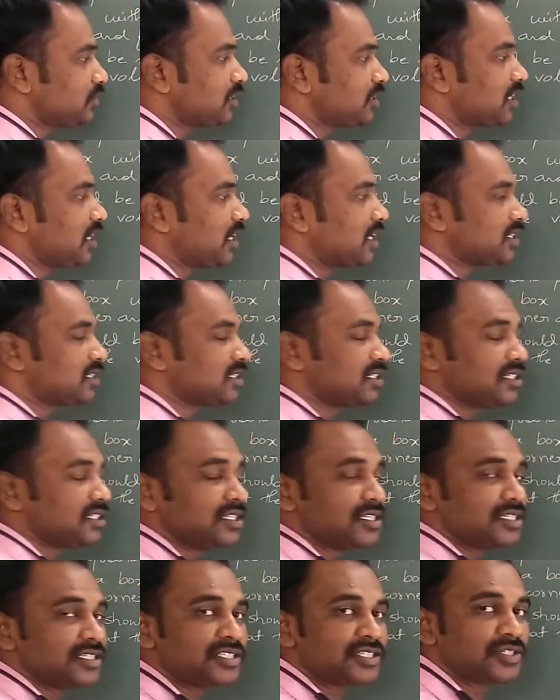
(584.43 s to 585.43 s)
to cut
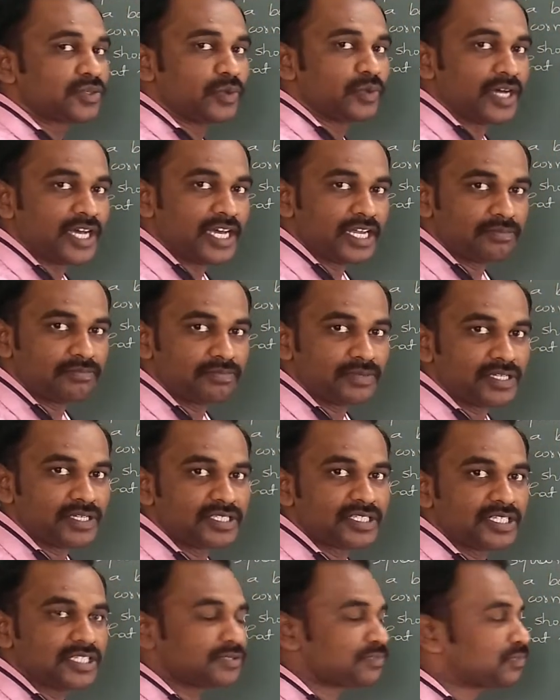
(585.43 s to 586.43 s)
the square
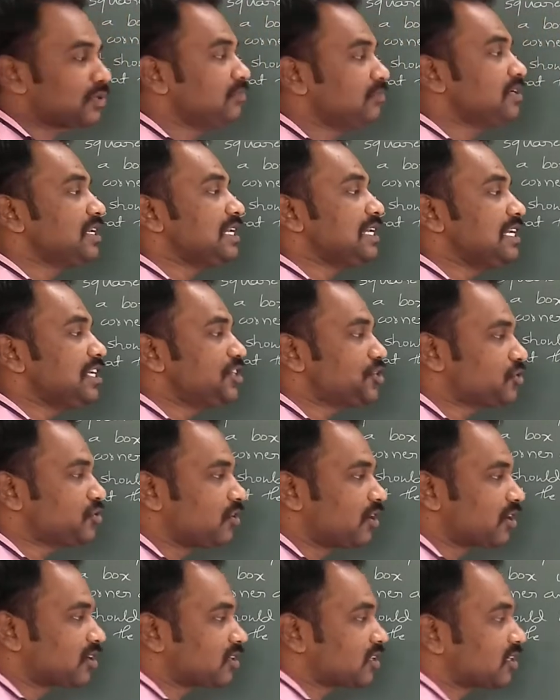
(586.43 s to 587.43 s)
pieces from each
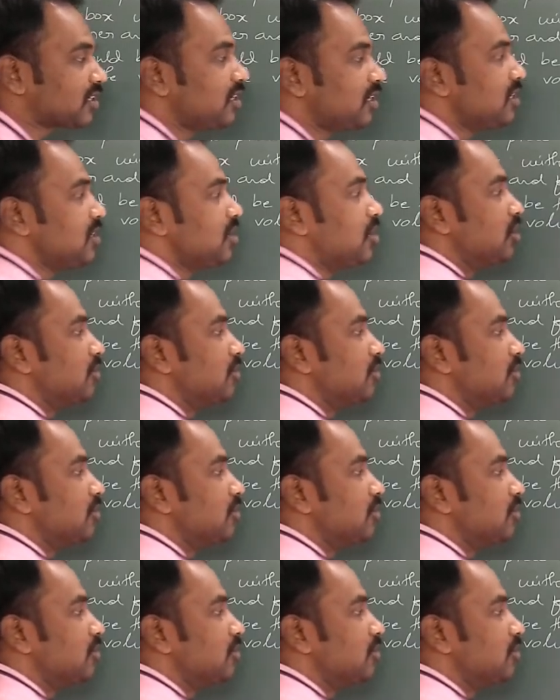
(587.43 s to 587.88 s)
corner.